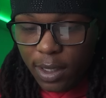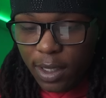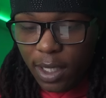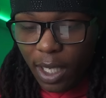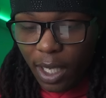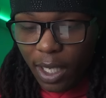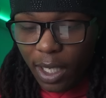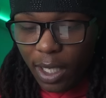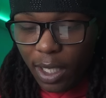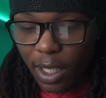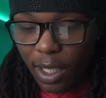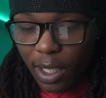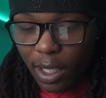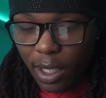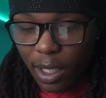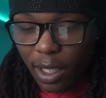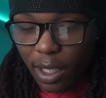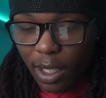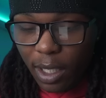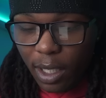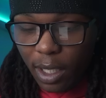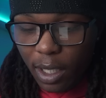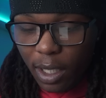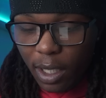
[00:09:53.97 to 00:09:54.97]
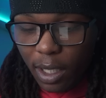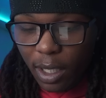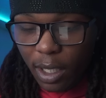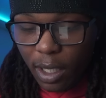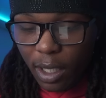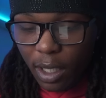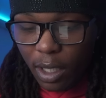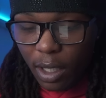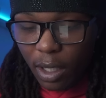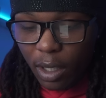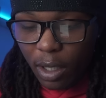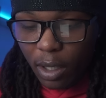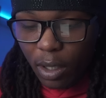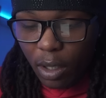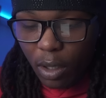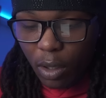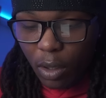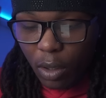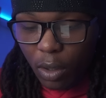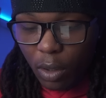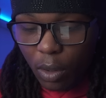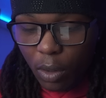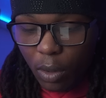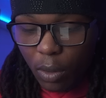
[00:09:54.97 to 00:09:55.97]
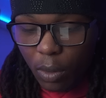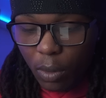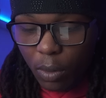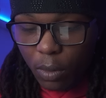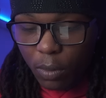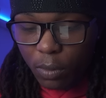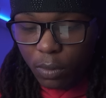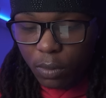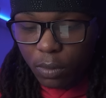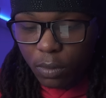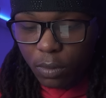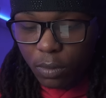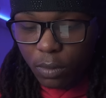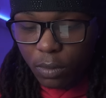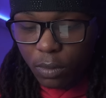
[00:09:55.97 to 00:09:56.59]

Damn.